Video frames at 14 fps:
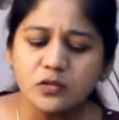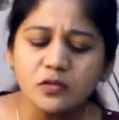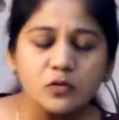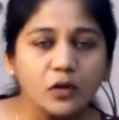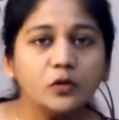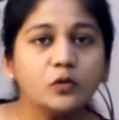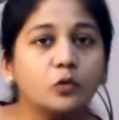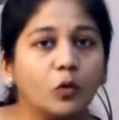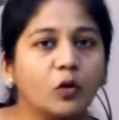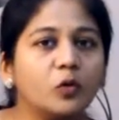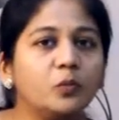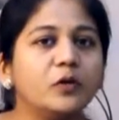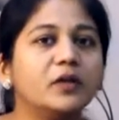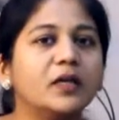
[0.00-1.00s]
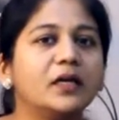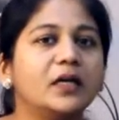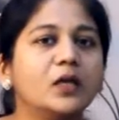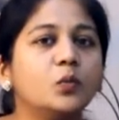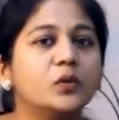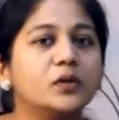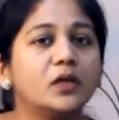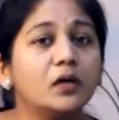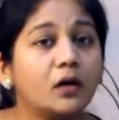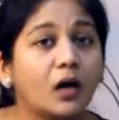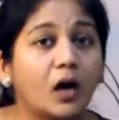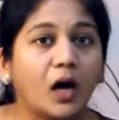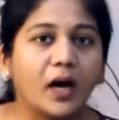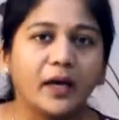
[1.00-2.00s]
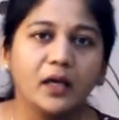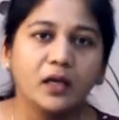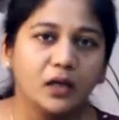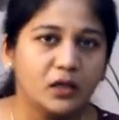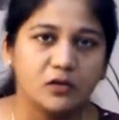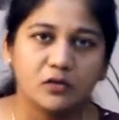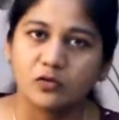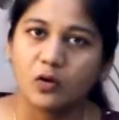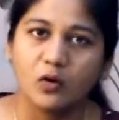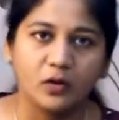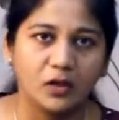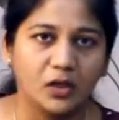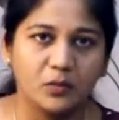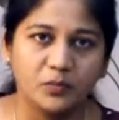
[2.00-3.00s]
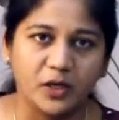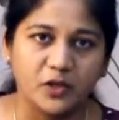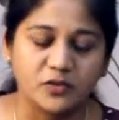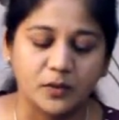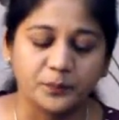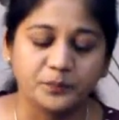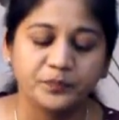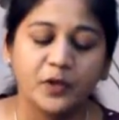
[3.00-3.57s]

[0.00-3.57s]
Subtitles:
is not corroborating with a high intraocular pressure.